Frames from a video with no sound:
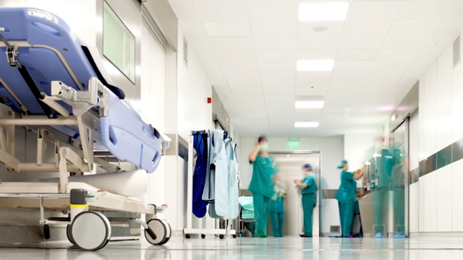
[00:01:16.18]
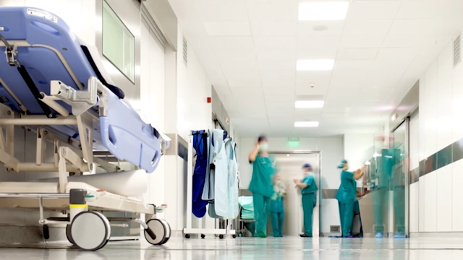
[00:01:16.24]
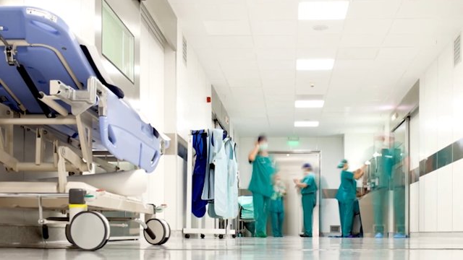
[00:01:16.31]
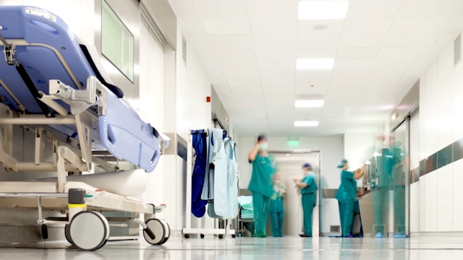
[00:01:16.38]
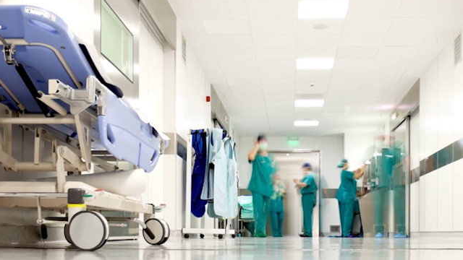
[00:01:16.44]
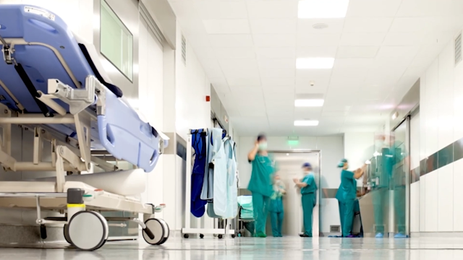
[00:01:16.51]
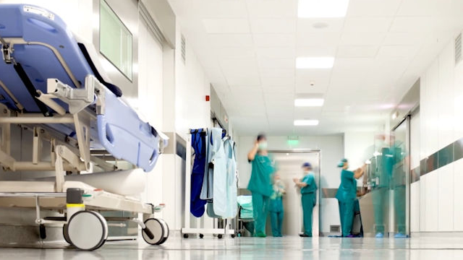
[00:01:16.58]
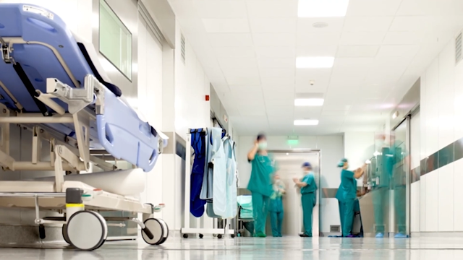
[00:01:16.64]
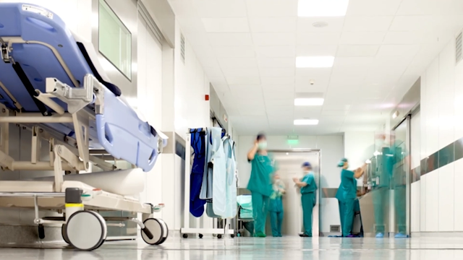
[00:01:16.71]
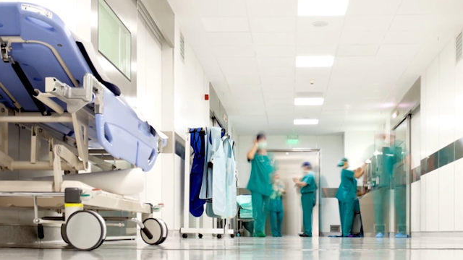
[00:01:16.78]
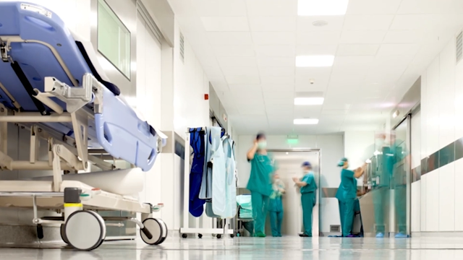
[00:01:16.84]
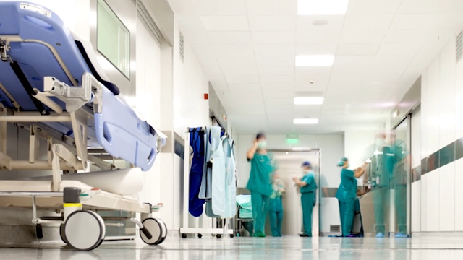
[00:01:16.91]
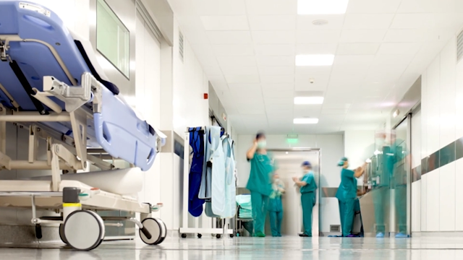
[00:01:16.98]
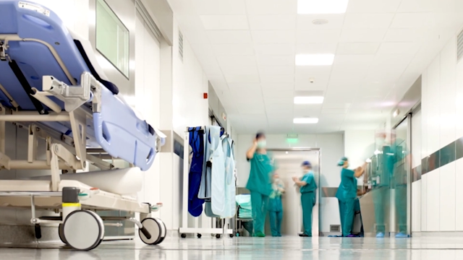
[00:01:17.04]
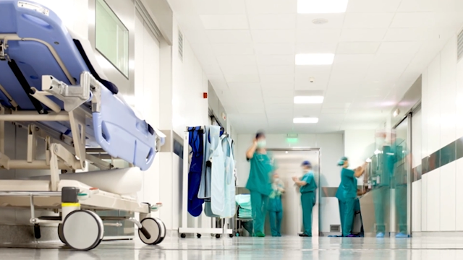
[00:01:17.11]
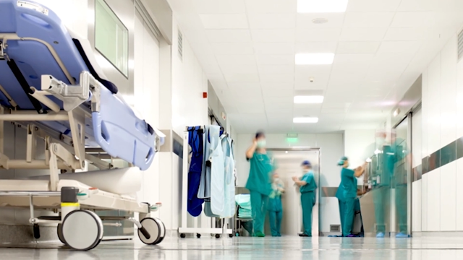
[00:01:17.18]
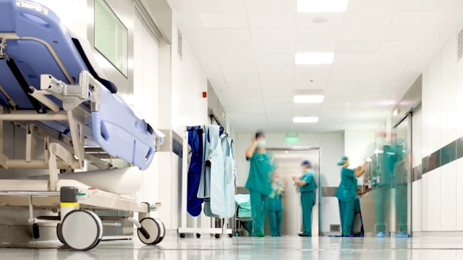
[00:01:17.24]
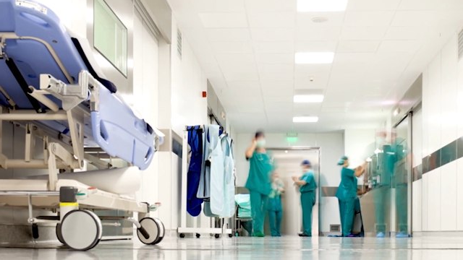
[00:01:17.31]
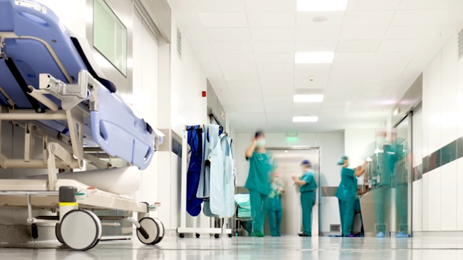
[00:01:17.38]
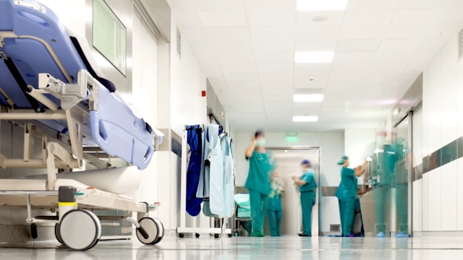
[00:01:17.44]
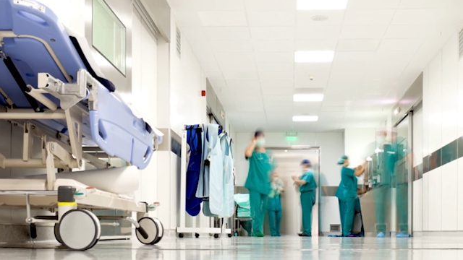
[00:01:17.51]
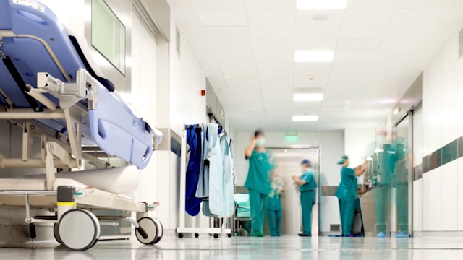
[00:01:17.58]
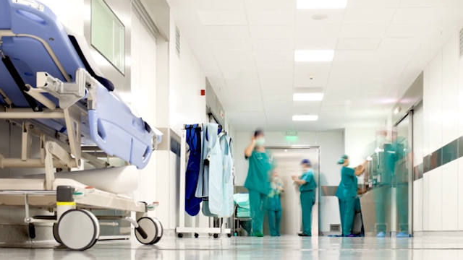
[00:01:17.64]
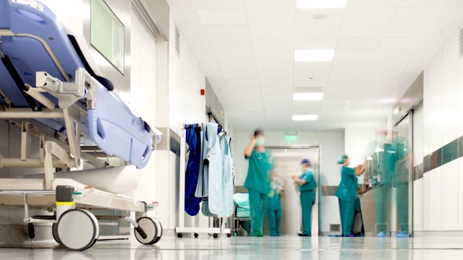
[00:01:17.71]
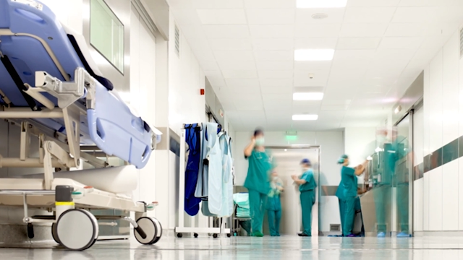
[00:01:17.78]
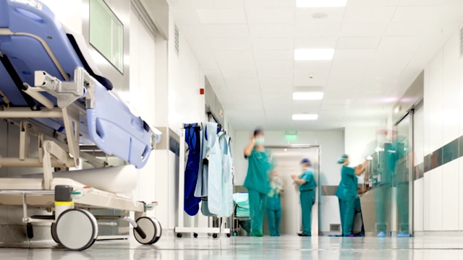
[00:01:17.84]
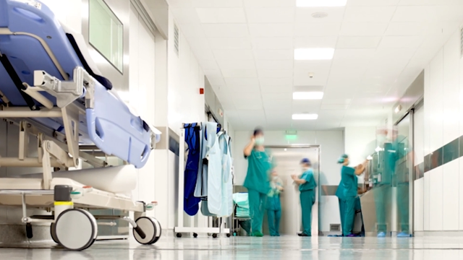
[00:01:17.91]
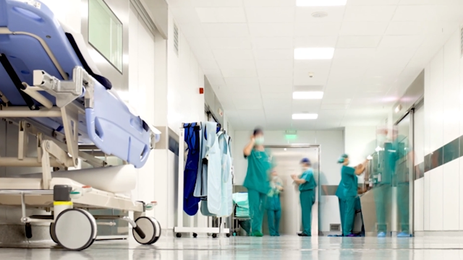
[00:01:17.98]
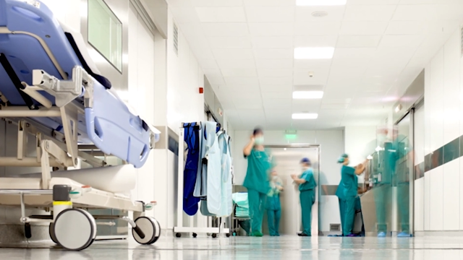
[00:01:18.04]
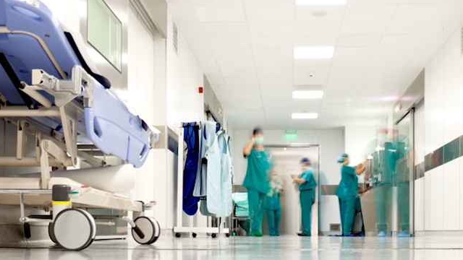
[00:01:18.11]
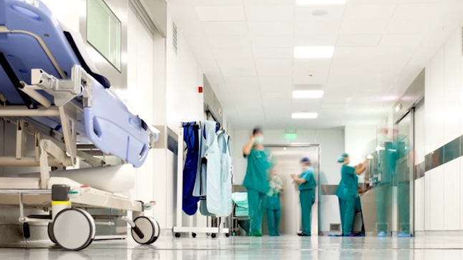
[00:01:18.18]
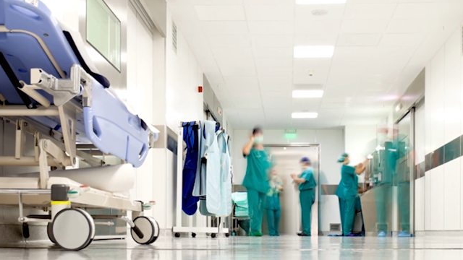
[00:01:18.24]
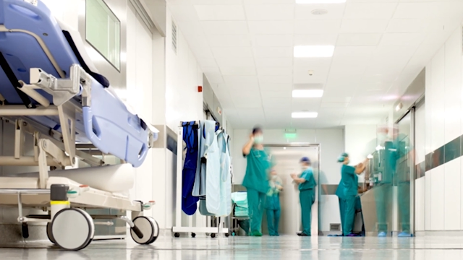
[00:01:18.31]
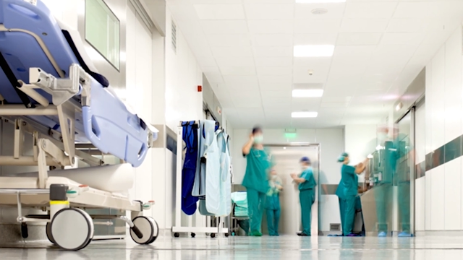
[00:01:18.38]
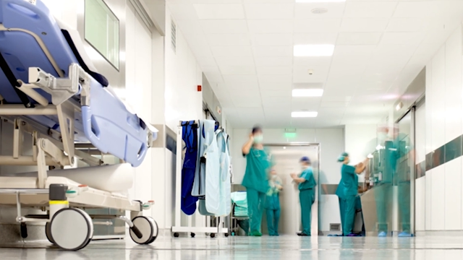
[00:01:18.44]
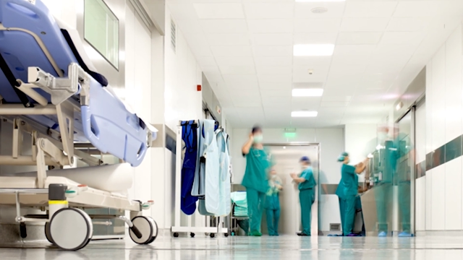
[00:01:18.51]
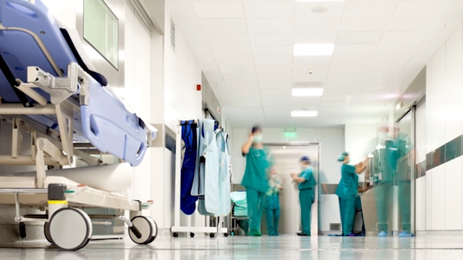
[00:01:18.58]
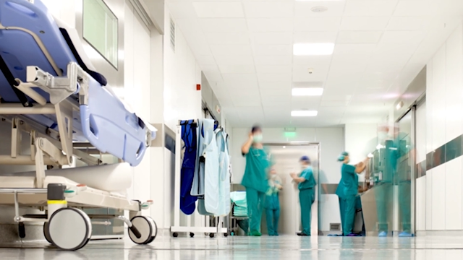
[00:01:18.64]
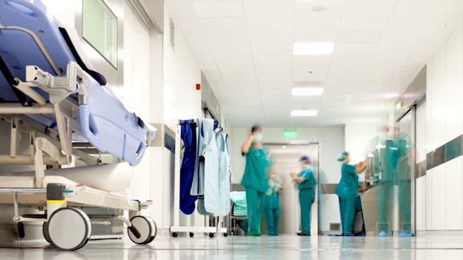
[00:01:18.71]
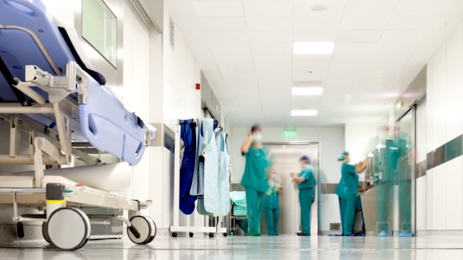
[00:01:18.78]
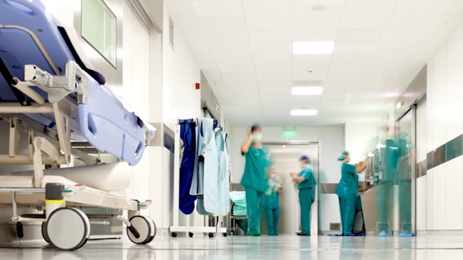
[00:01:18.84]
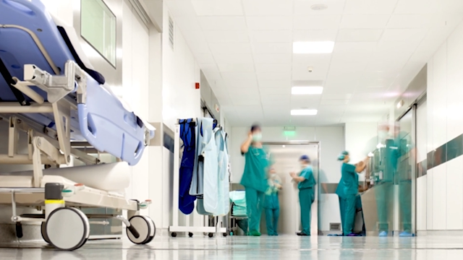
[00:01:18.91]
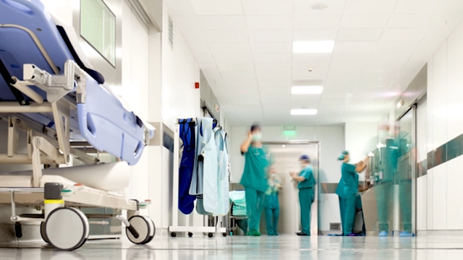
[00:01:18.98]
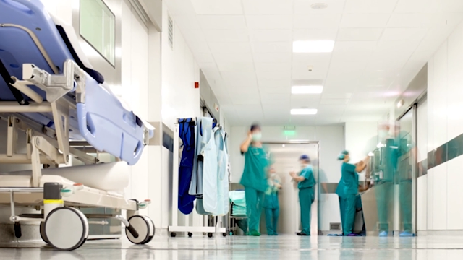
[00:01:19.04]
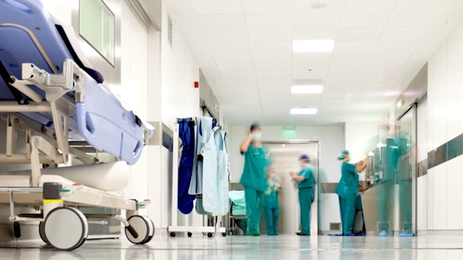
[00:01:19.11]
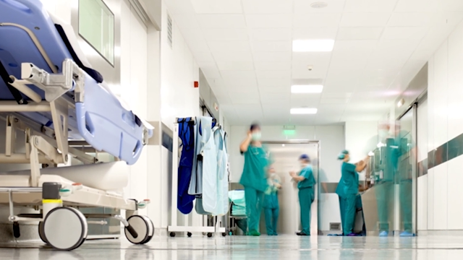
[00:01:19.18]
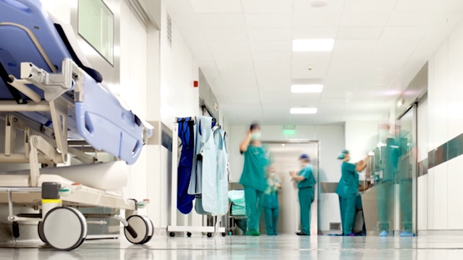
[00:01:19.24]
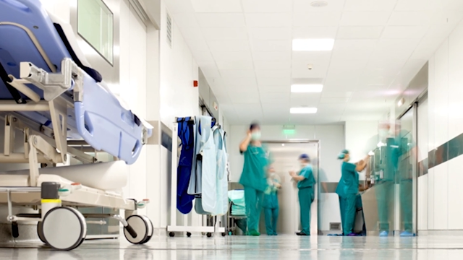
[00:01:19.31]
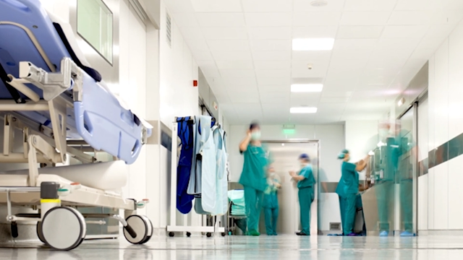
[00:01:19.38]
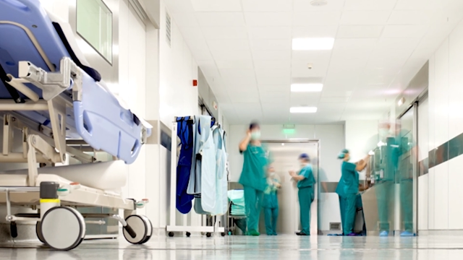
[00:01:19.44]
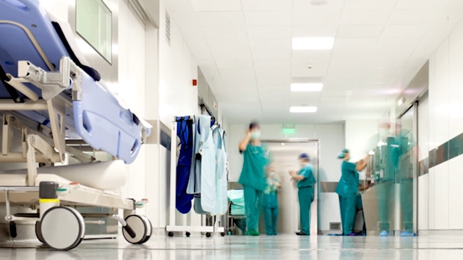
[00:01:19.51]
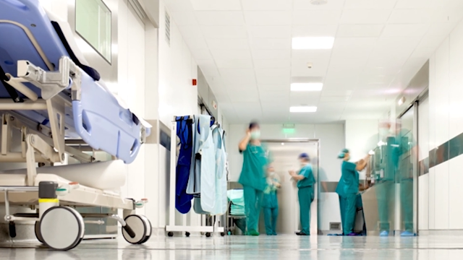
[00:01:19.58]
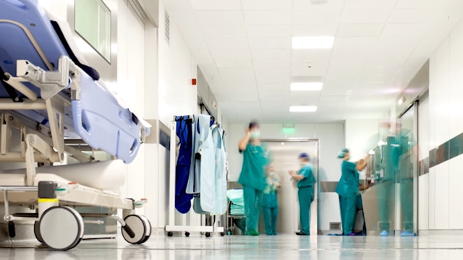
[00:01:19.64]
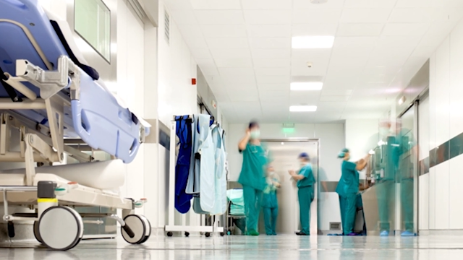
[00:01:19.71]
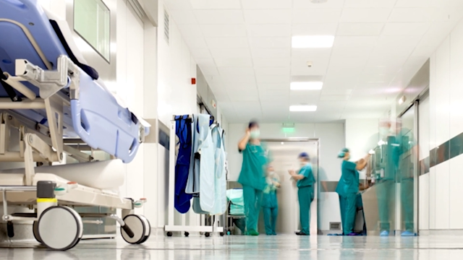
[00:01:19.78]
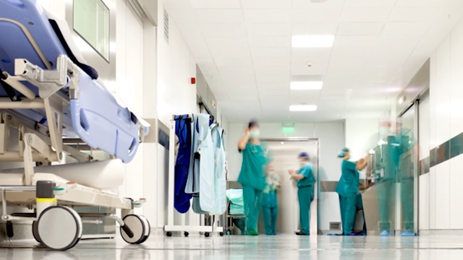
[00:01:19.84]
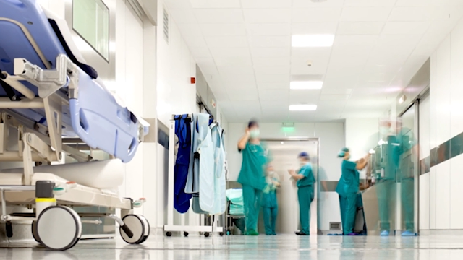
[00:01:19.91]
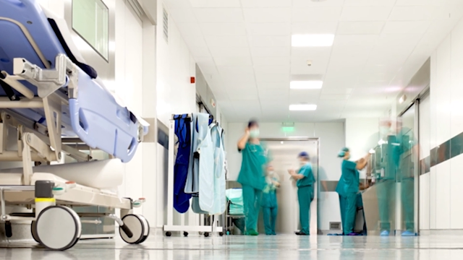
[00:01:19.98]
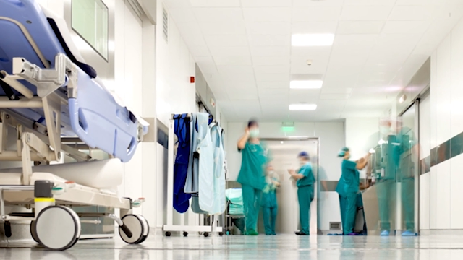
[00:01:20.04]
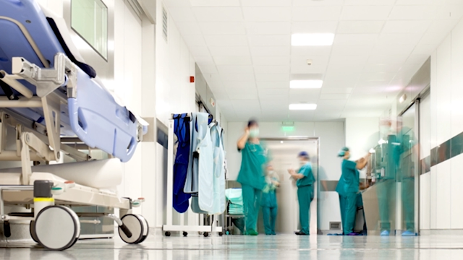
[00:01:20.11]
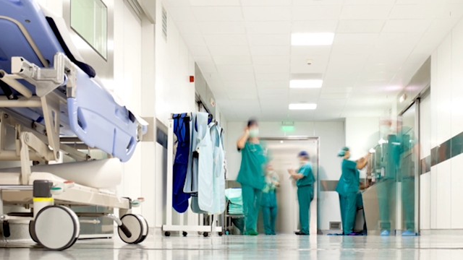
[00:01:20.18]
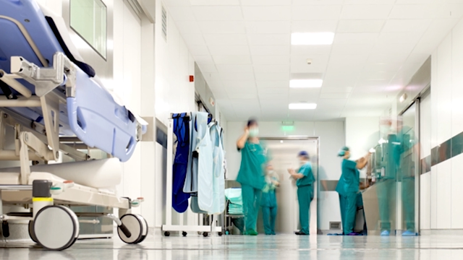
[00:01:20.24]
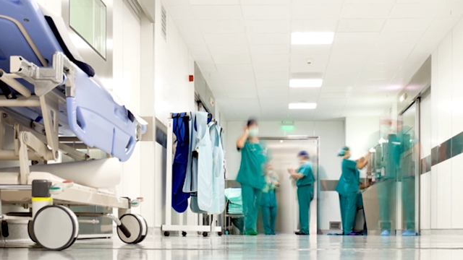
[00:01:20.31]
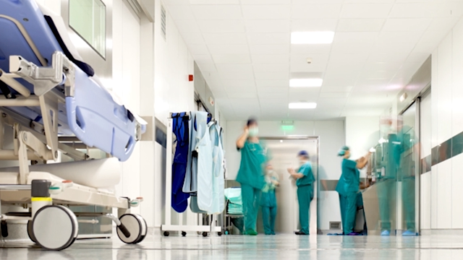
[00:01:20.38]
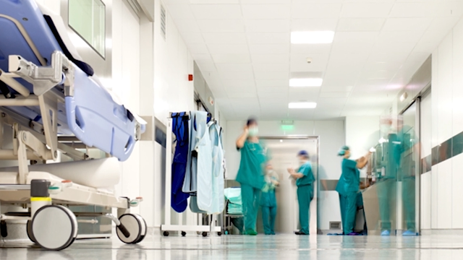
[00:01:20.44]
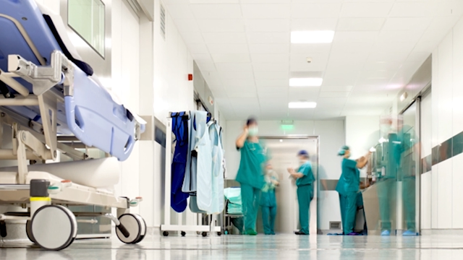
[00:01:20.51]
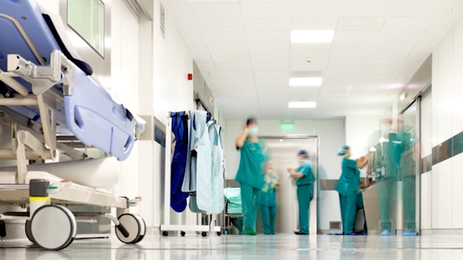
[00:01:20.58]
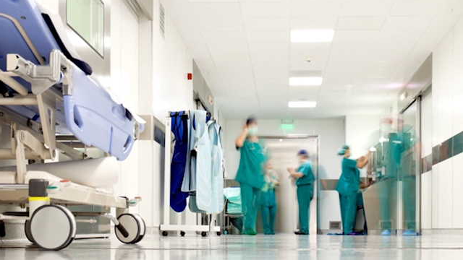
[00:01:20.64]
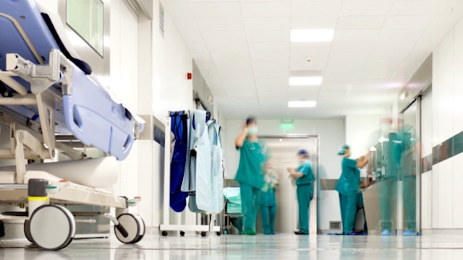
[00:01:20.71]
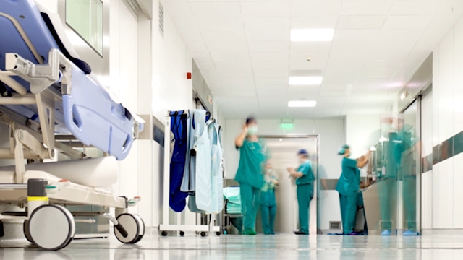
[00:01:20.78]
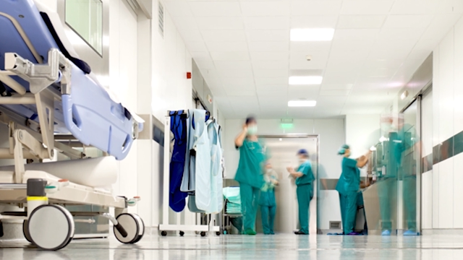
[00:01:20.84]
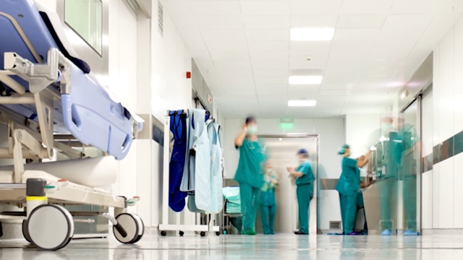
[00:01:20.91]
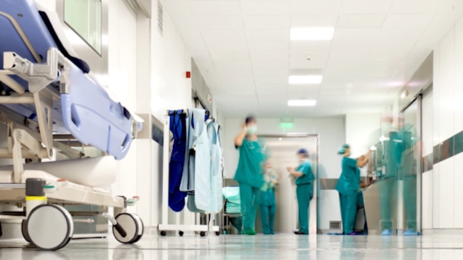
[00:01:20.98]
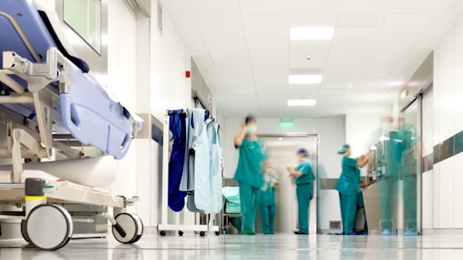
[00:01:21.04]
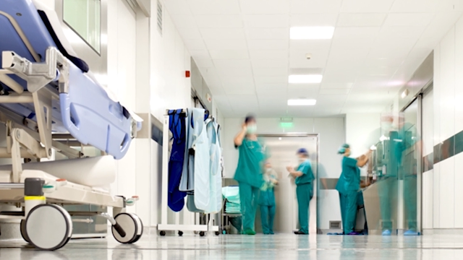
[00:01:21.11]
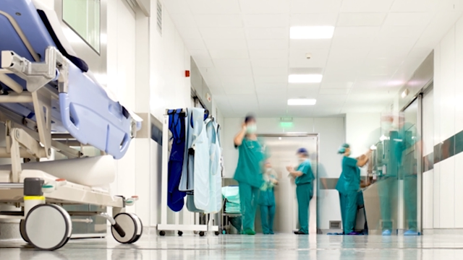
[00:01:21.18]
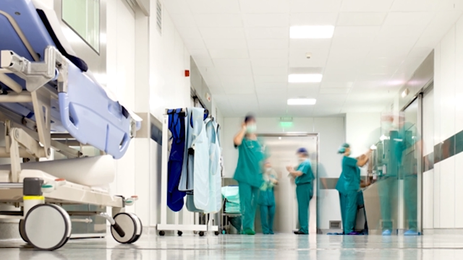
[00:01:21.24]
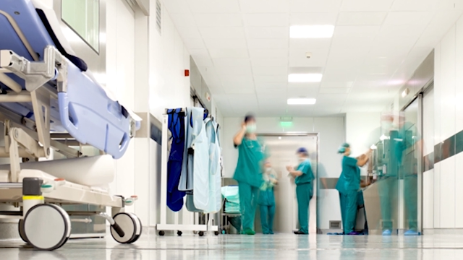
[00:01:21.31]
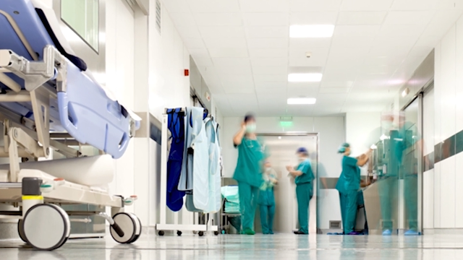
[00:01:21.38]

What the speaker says: [unreadable: no face in view]